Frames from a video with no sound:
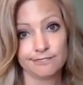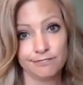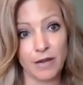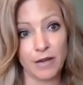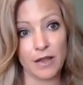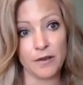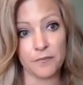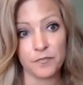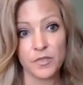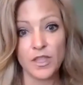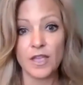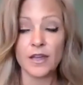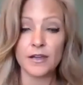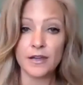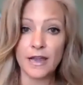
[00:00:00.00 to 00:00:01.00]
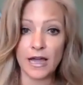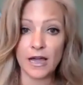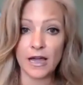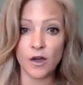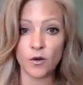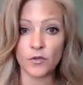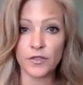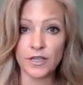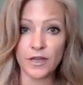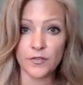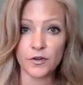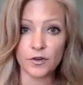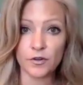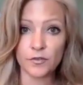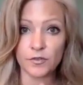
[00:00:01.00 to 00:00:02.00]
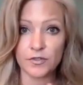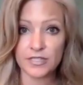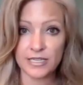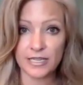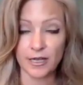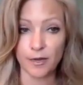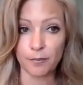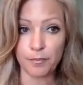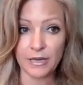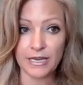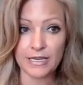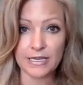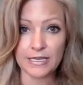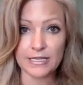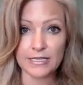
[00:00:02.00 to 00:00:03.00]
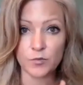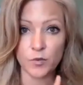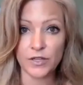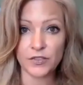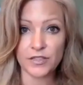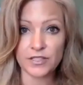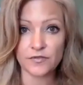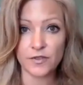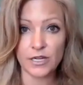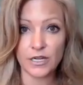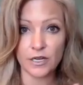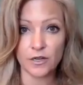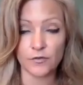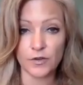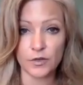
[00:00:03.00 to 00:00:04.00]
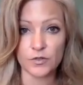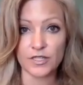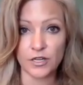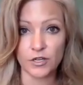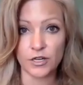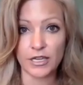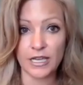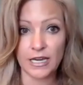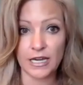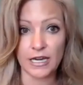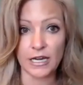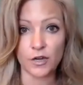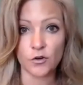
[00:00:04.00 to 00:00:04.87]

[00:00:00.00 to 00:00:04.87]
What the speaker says: But now the other tip is with these video views that you're getting,